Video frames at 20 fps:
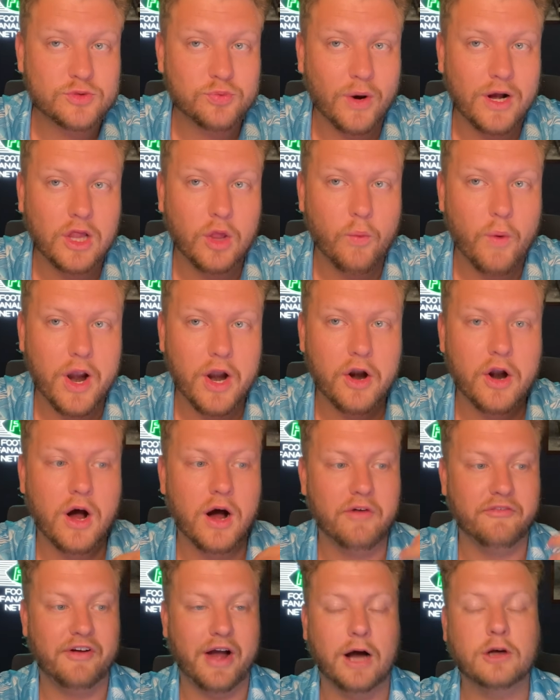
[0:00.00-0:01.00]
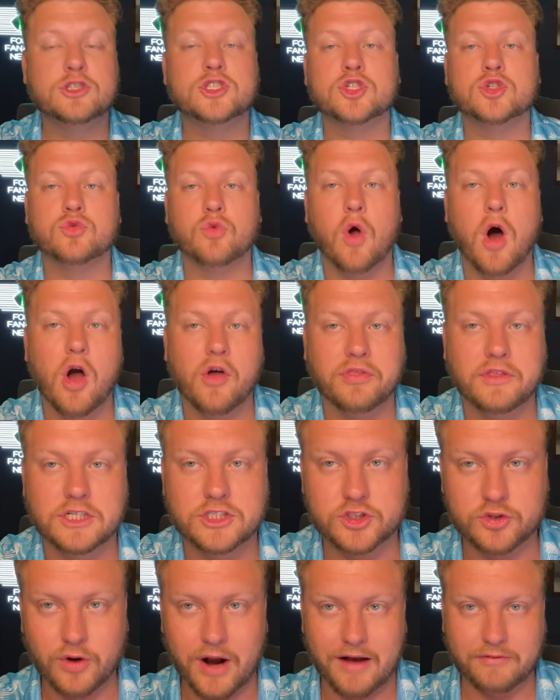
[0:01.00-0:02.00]
well aware of how strong
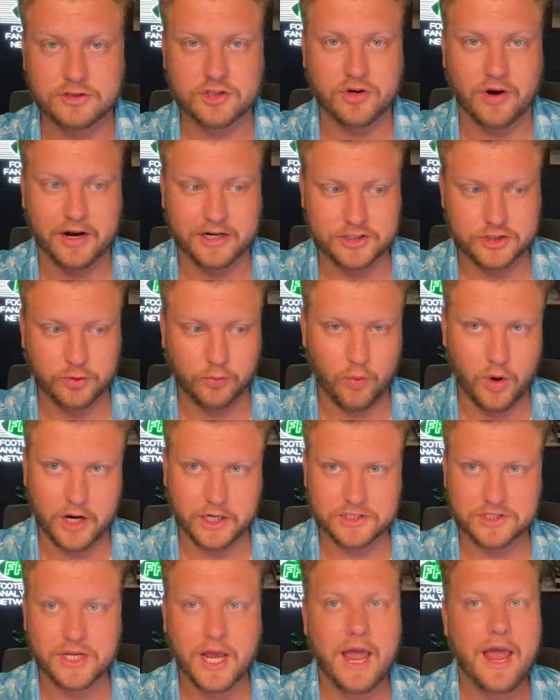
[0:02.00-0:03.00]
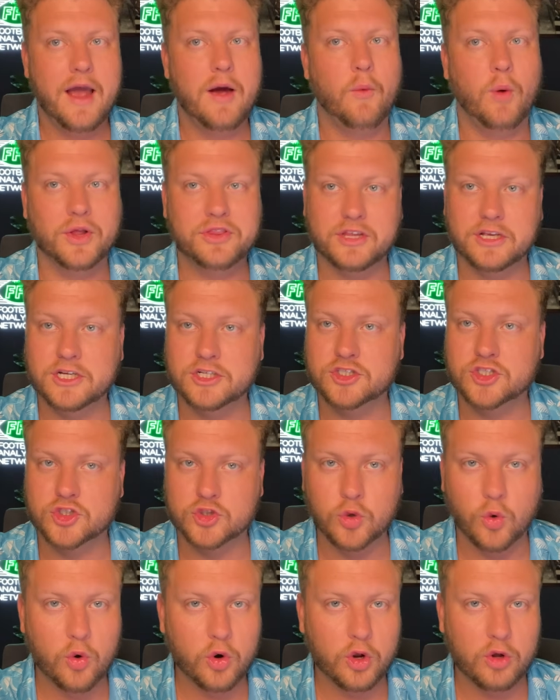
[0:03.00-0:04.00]
this draft strategy was, what the
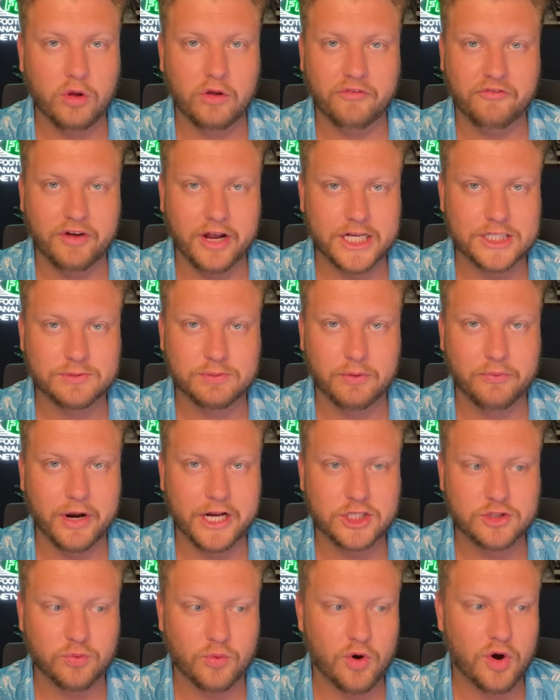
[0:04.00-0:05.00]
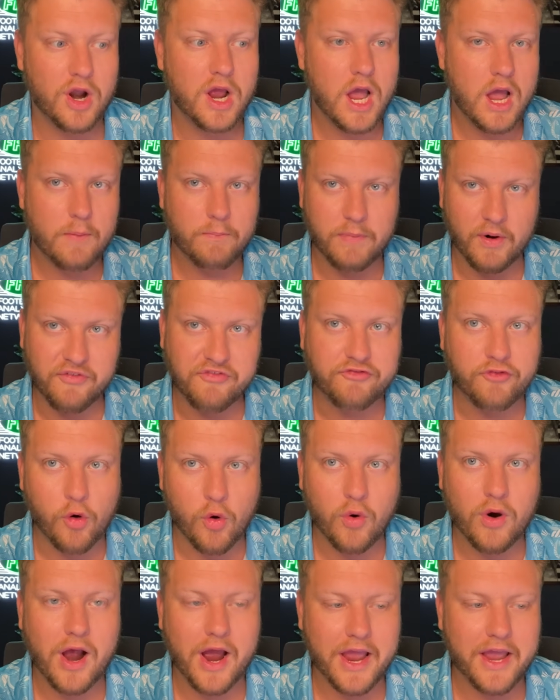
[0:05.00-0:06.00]
historical advancement rates were
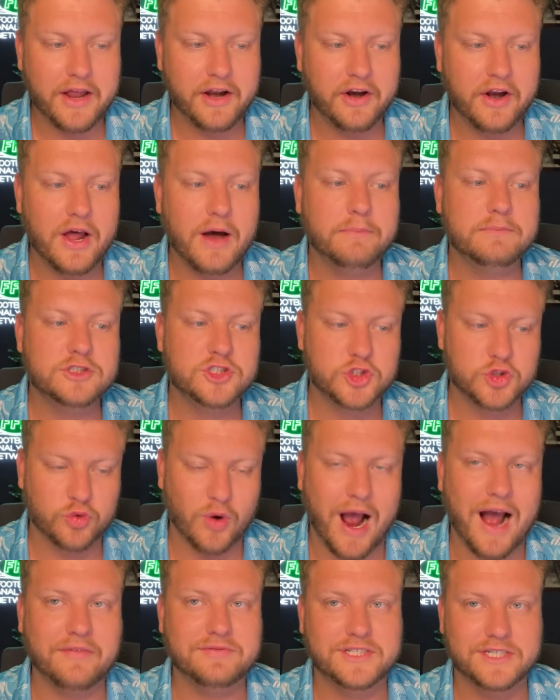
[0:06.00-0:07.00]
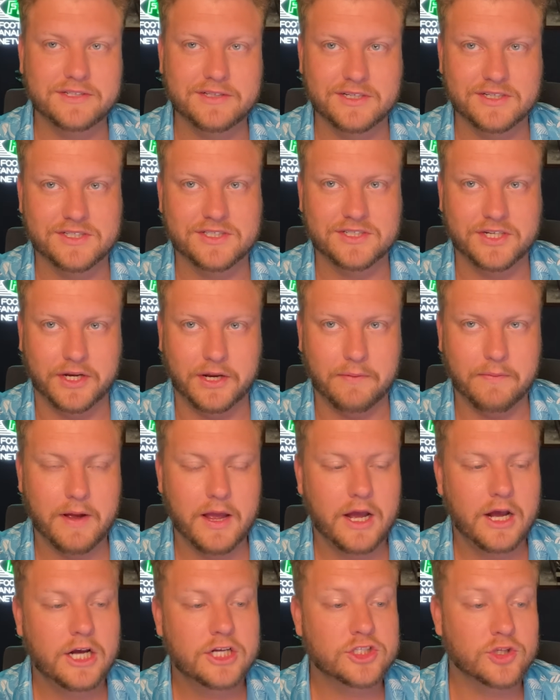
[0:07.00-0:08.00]
before I ended up drafting this team.
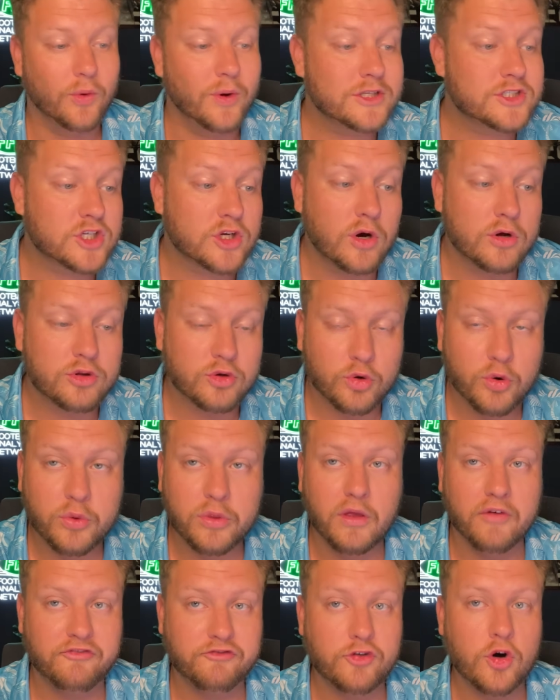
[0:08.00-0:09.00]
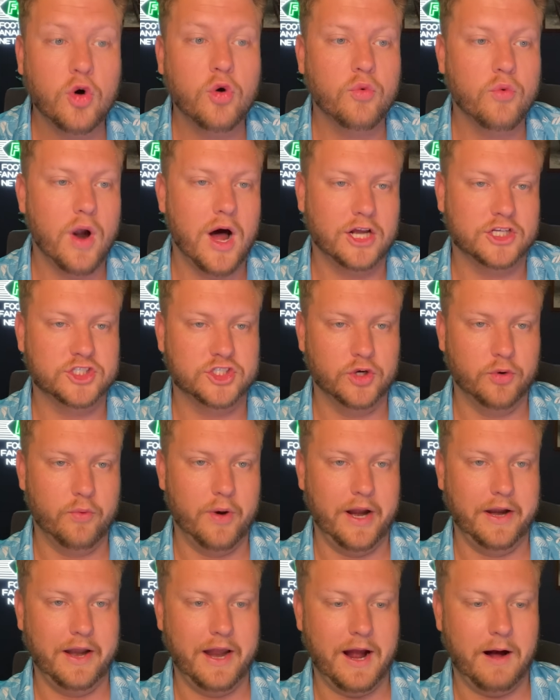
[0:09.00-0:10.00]
So let's go through the full roster
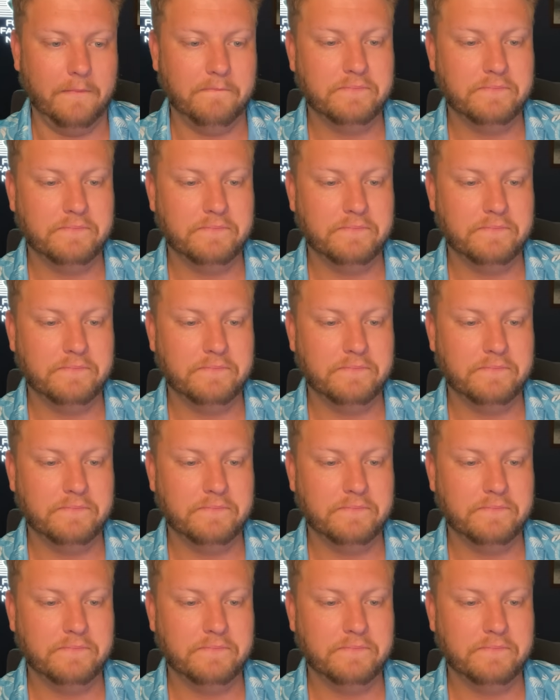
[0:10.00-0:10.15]
right now.